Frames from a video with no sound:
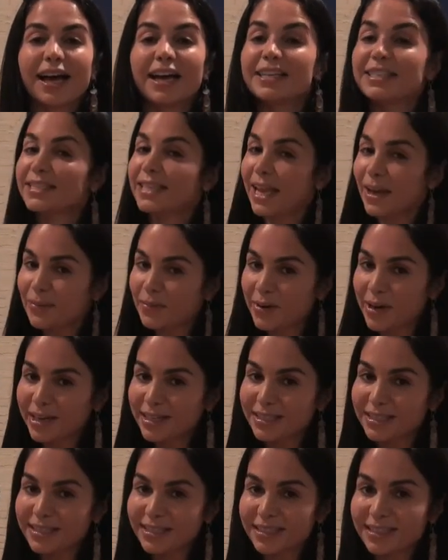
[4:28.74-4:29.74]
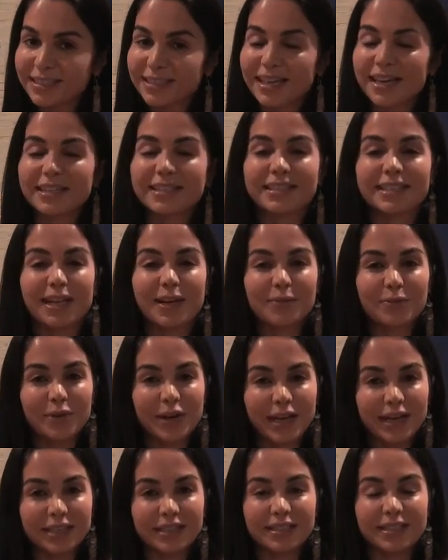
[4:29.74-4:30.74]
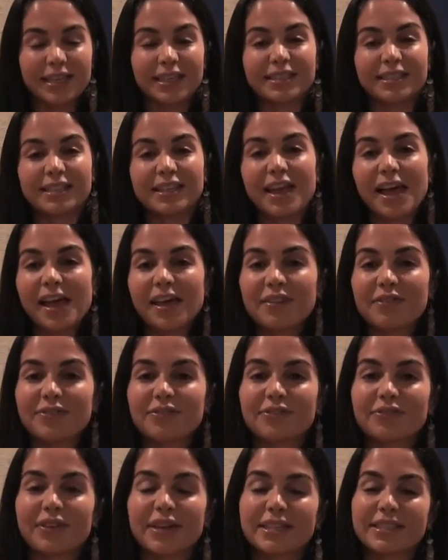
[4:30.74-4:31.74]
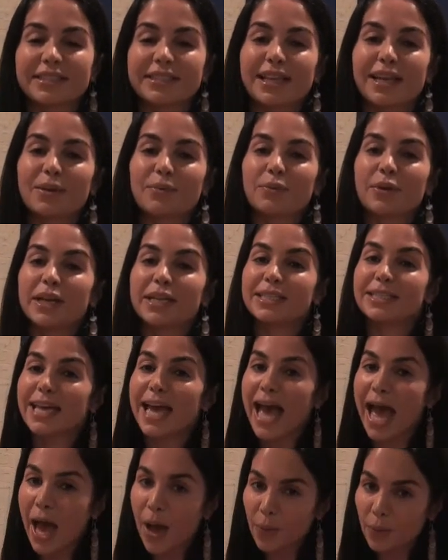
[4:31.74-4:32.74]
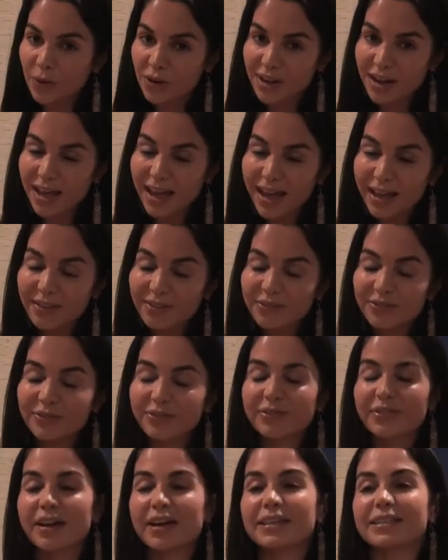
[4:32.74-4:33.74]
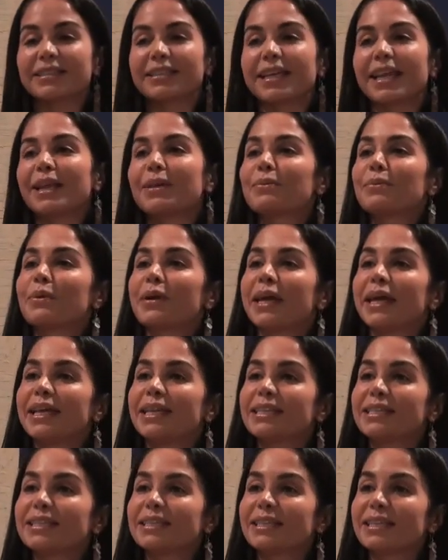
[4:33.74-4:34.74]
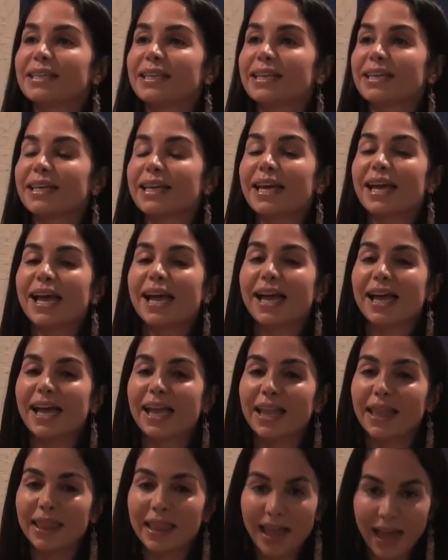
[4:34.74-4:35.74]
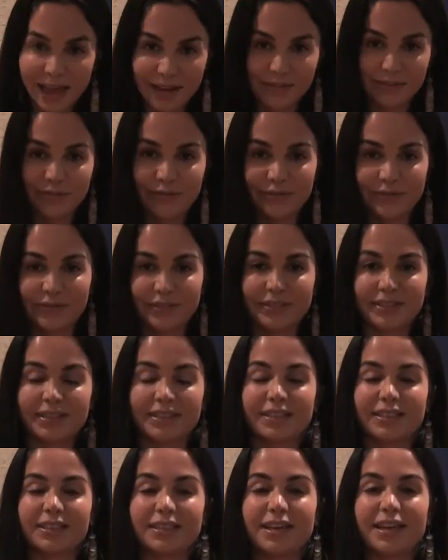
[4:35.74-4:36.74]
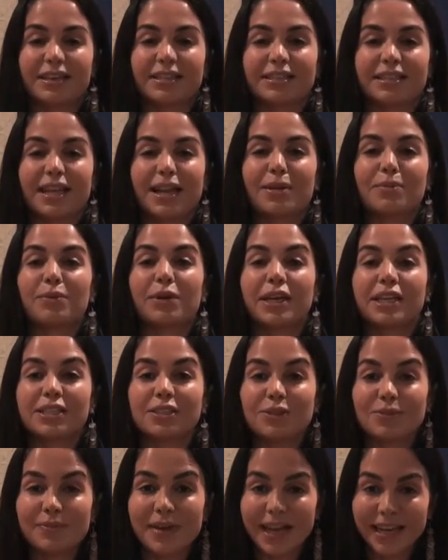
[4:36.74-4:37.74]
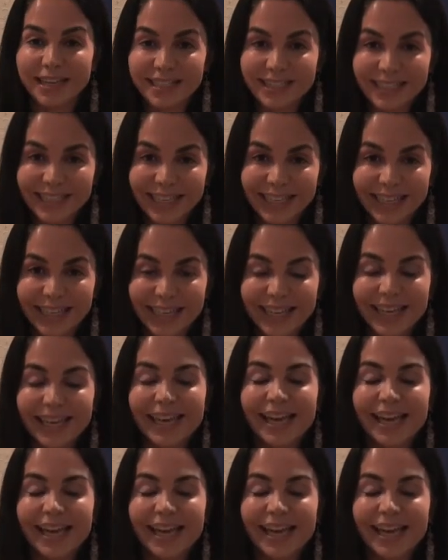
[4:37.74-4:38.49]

I celebrate. I celebrate his life, I celebrate our life, I celebrate life, I celebrate humanity,